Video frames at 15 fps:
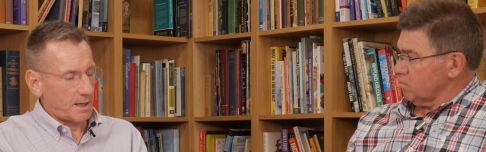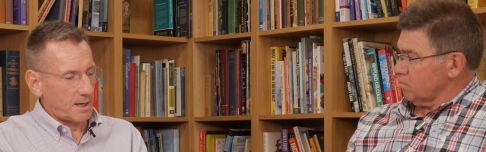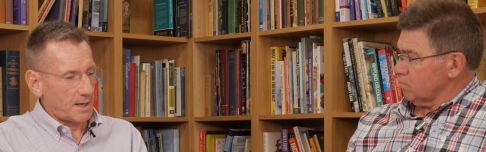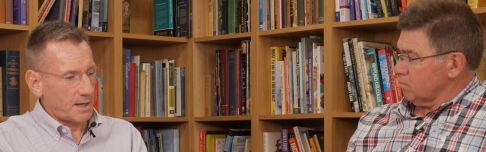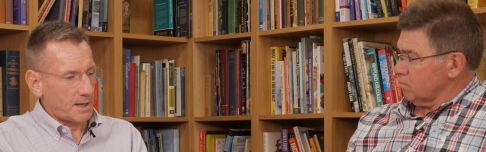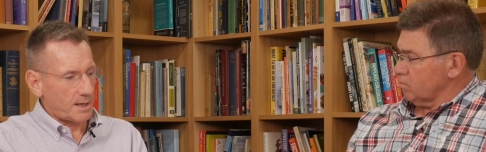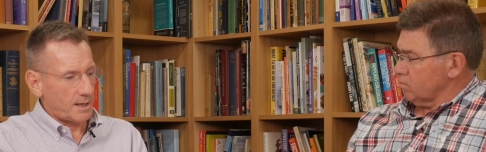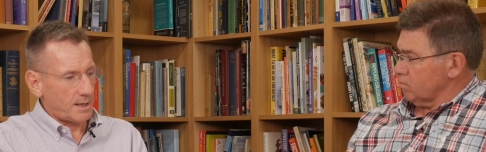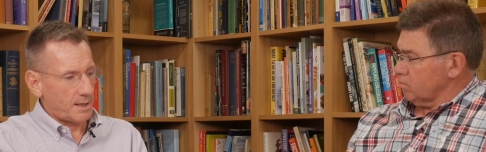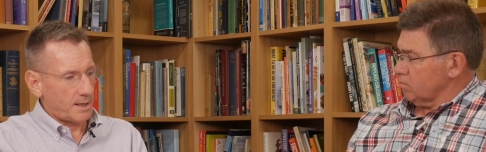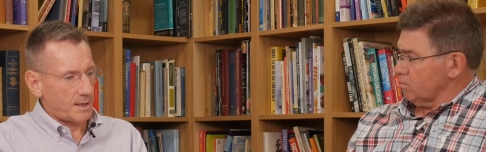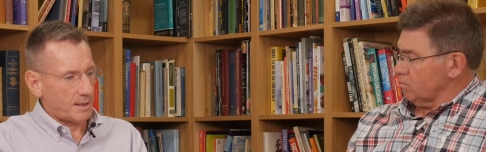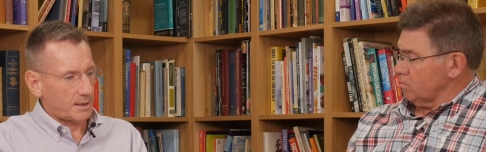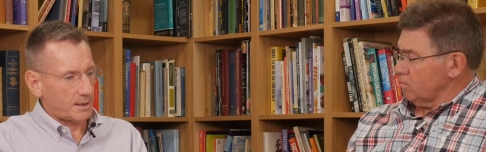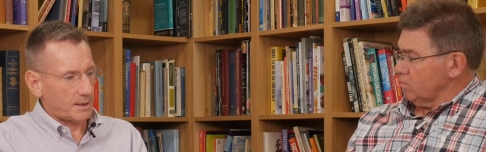
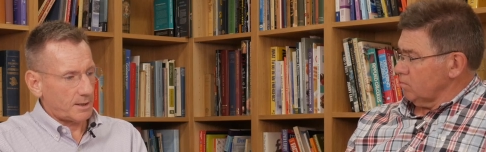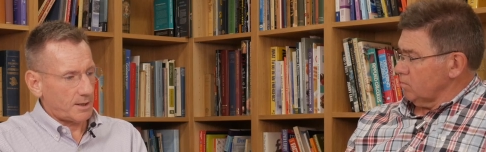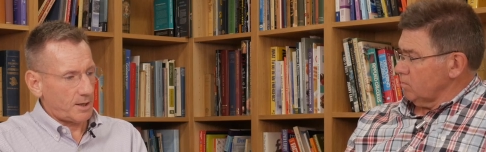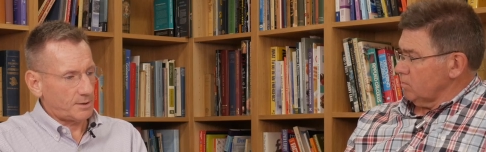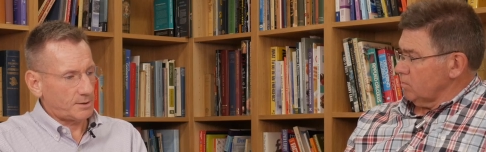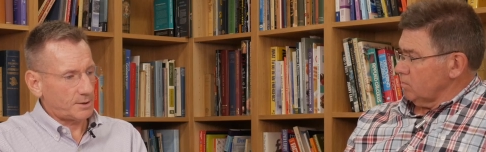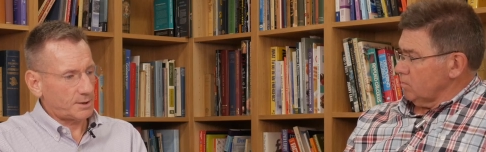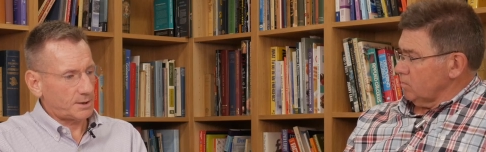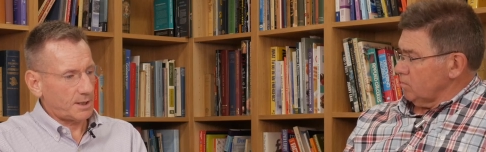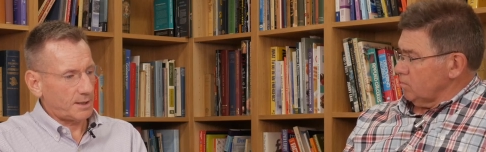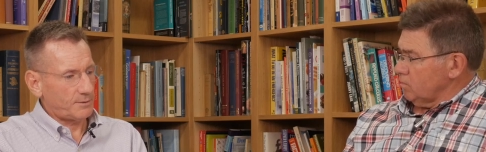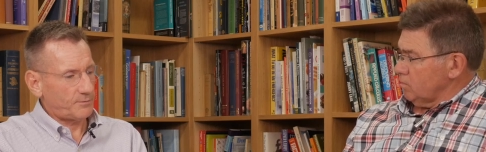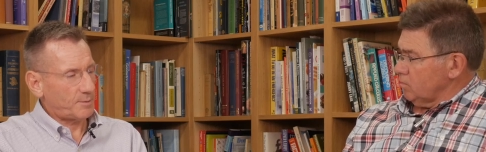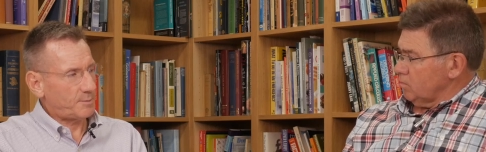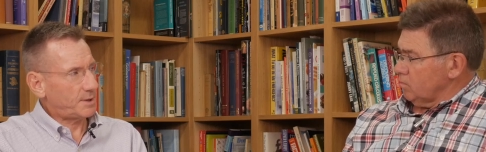Speaker 1: uh,
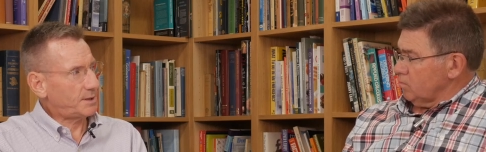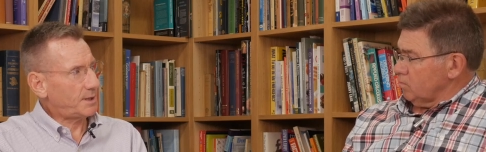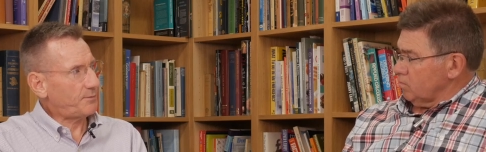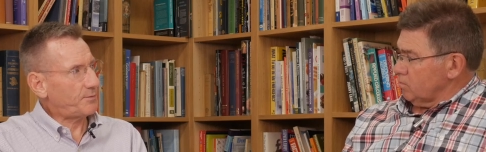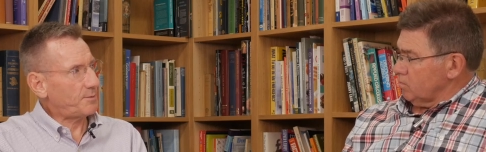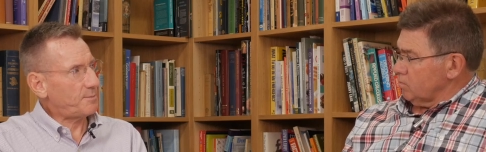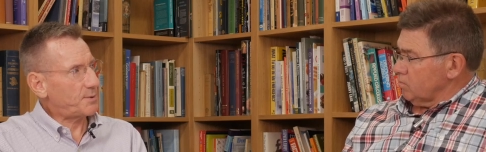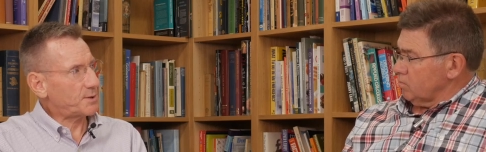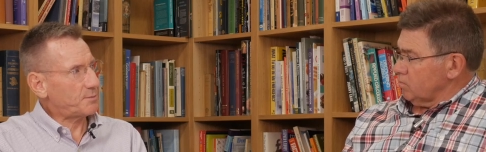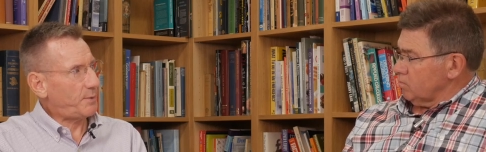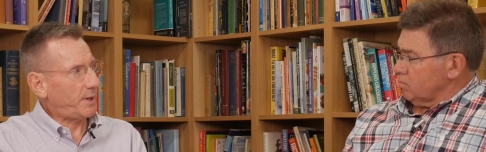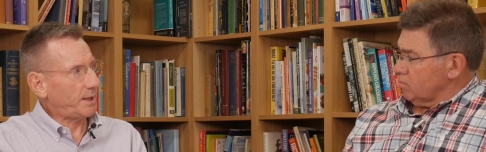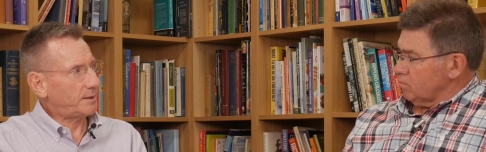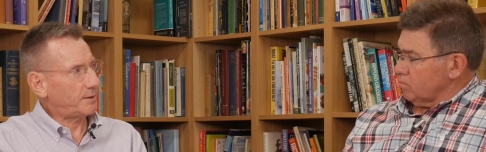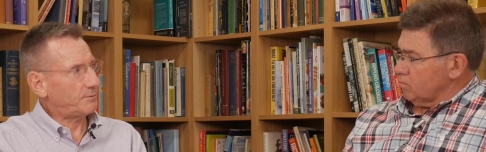understand from a different
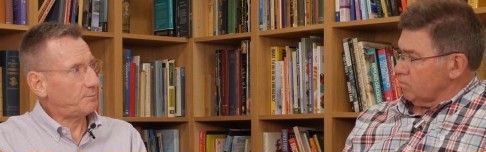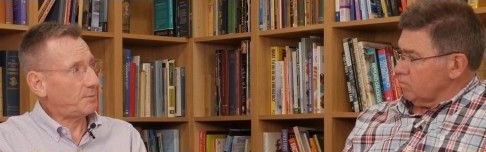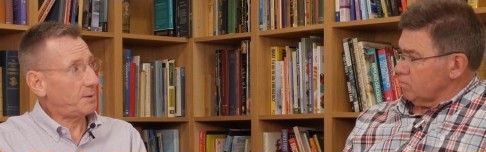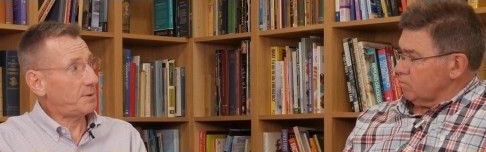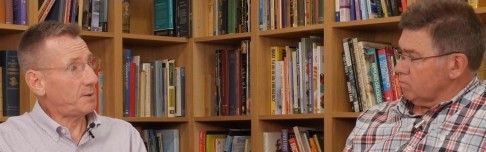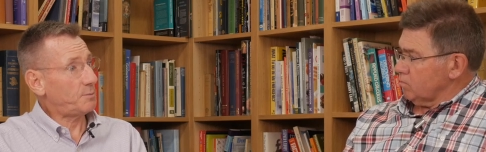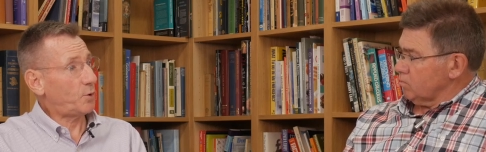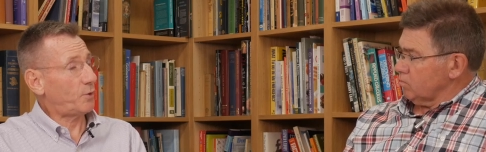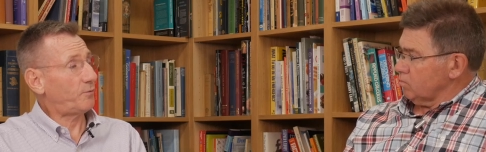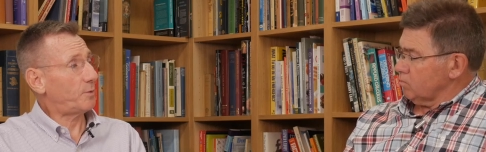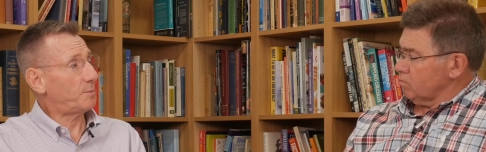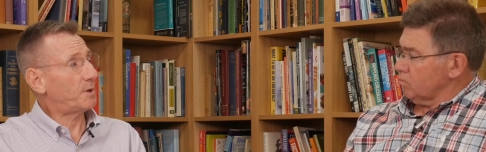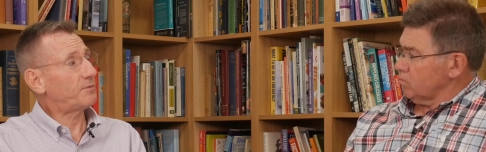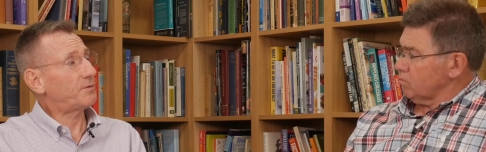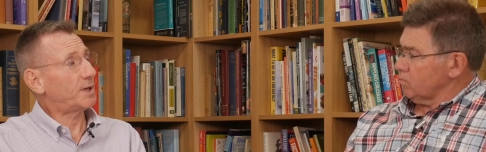perspective, maybe more
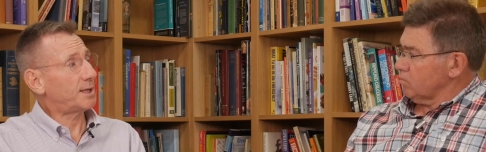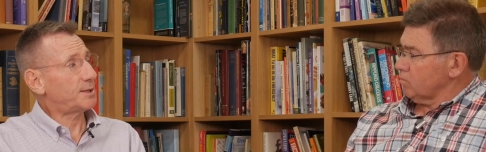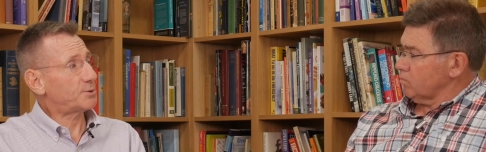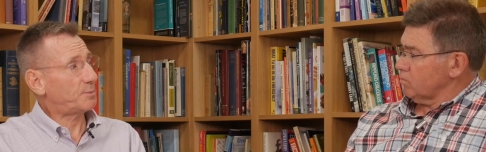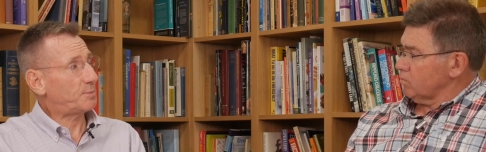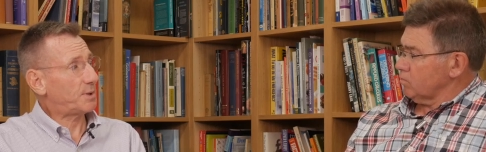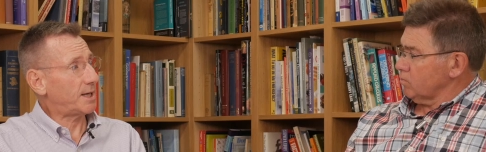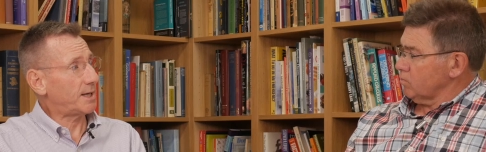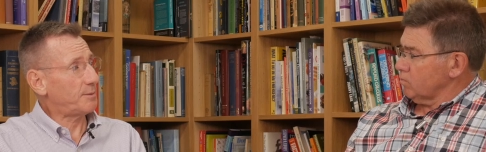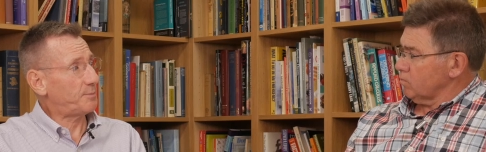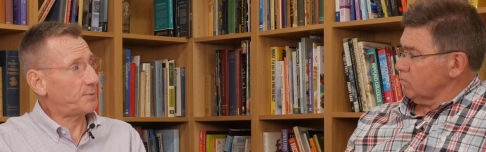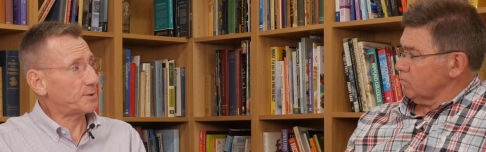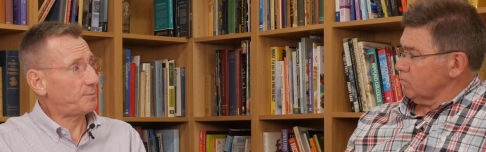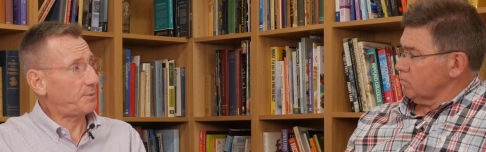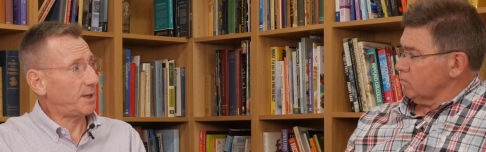from a financial planning
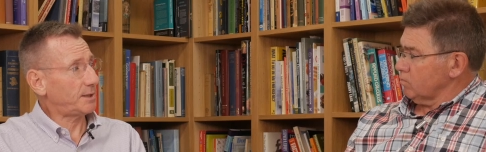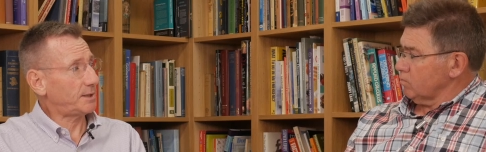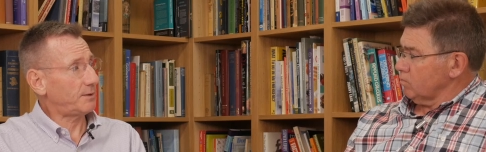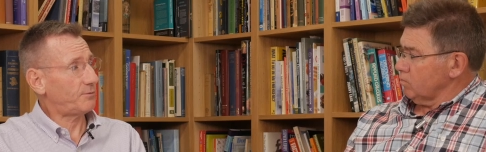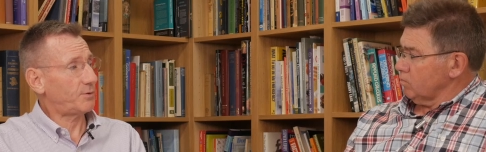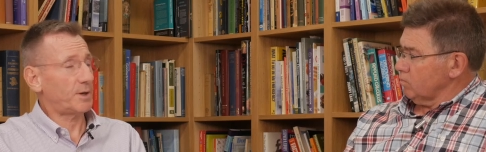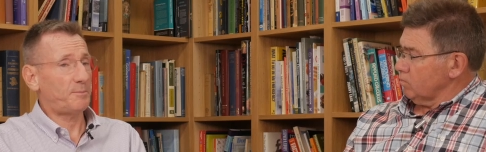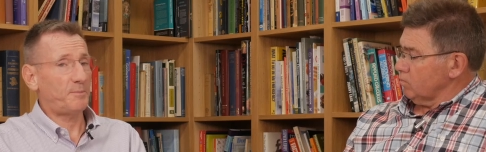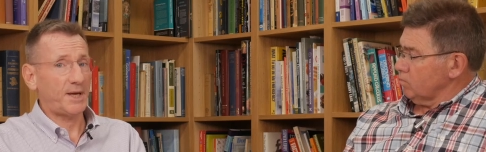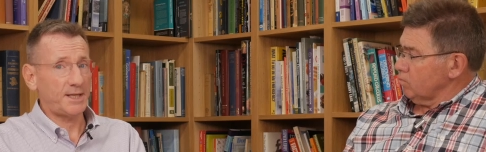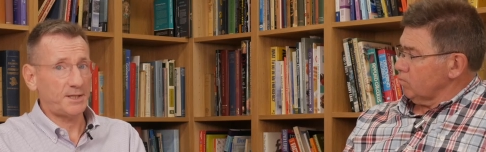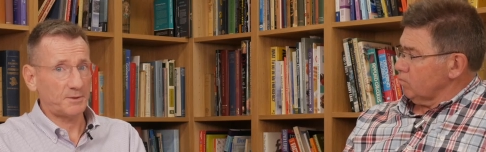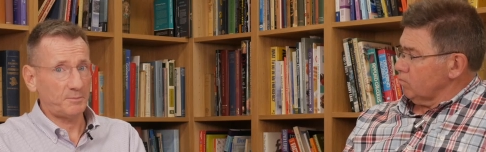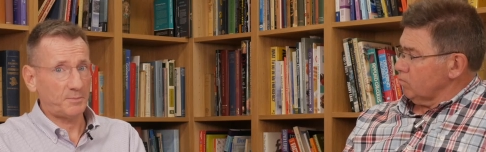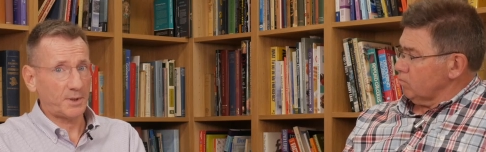perspective or a
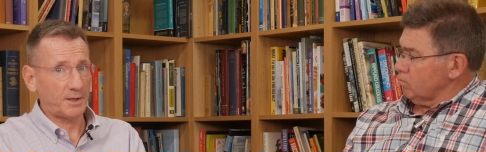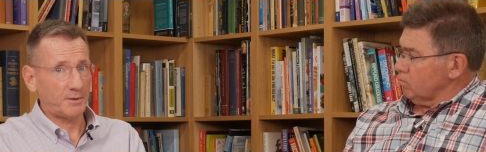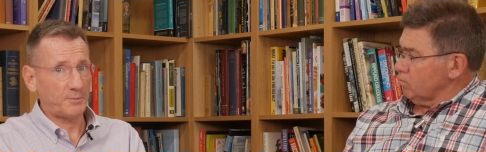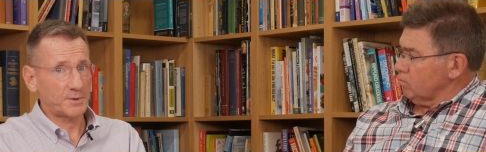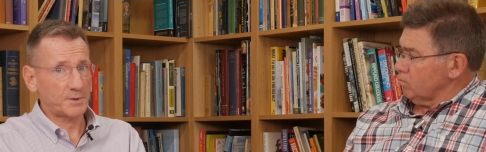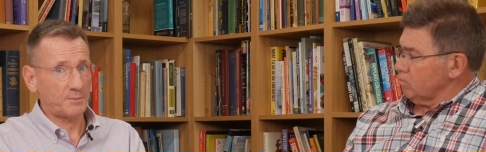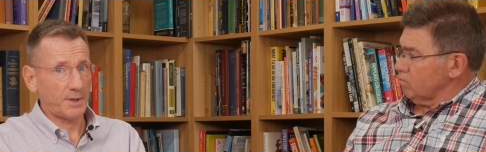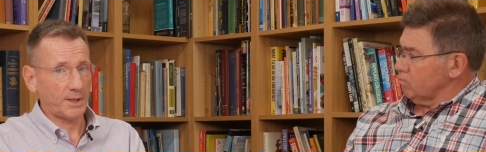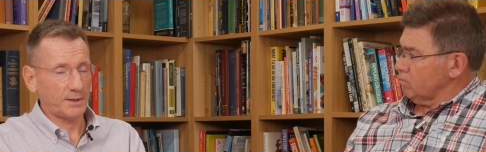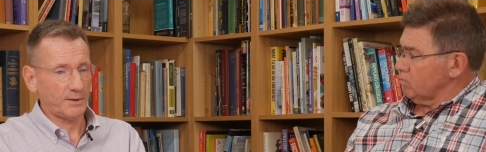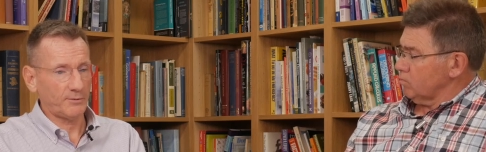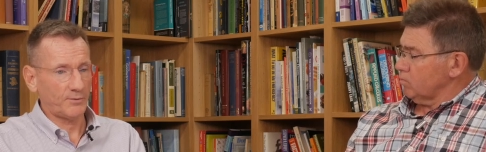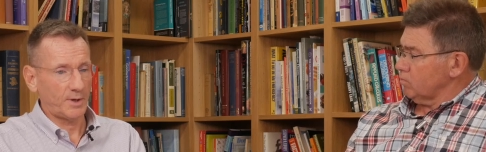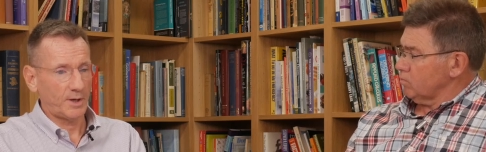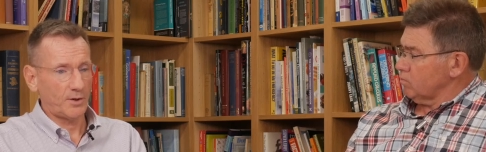pension planning perspective.